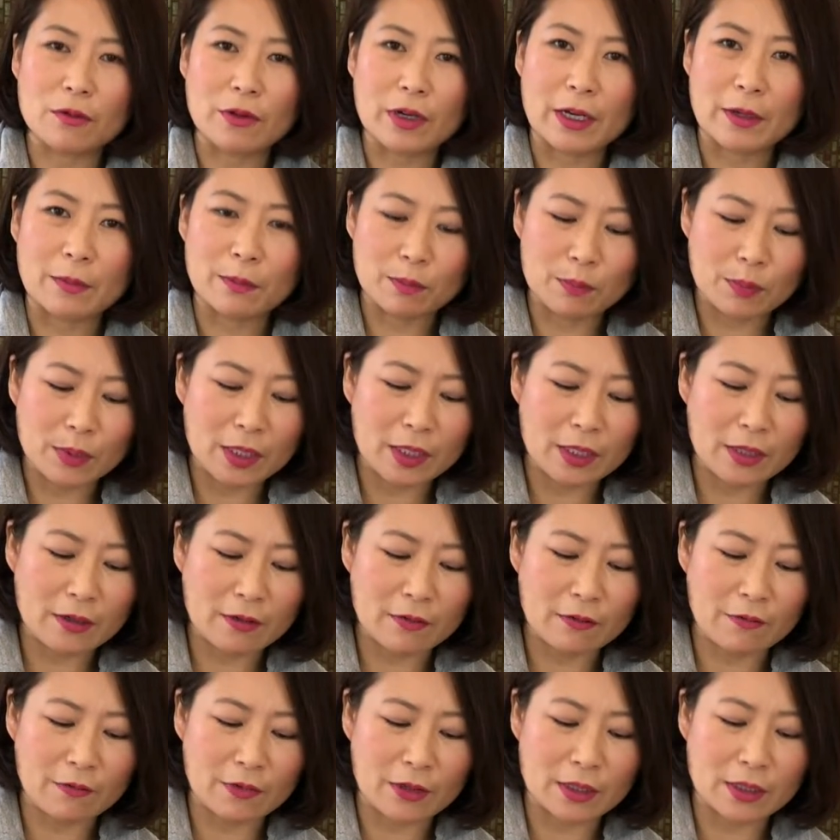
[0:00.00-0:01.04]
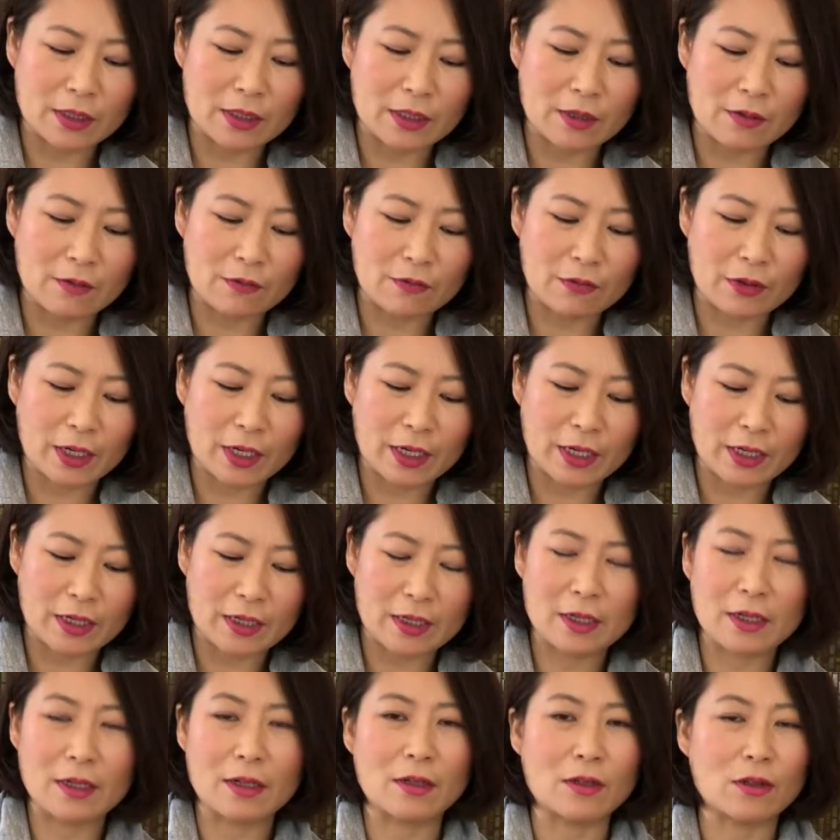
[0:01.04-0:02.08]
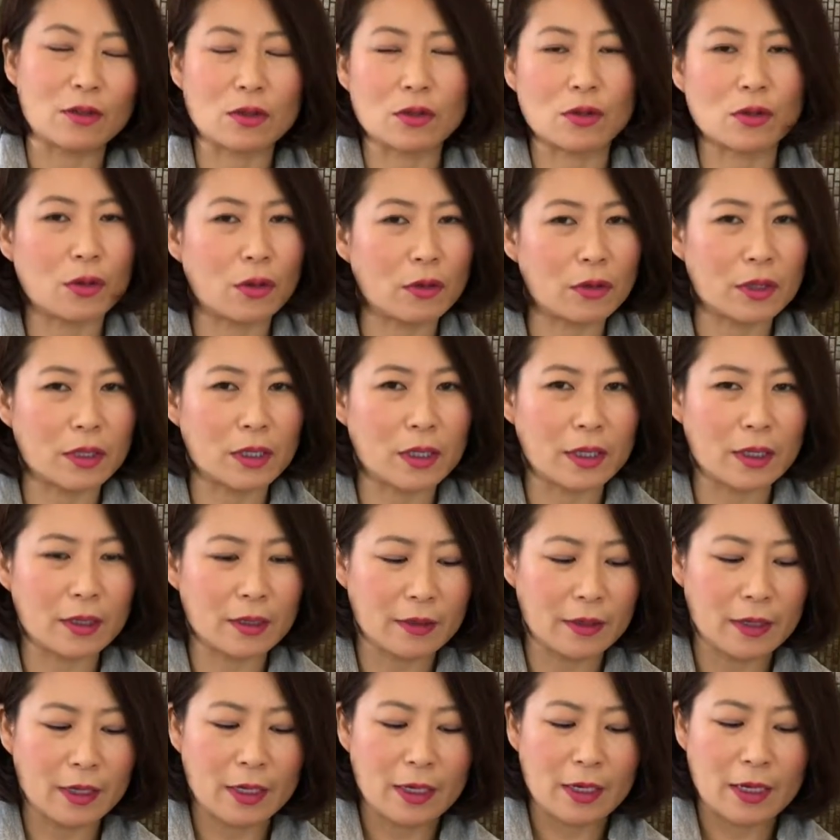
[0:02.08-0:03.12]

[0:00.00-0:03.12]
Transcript: ground beef and deep fry it, and it's so good.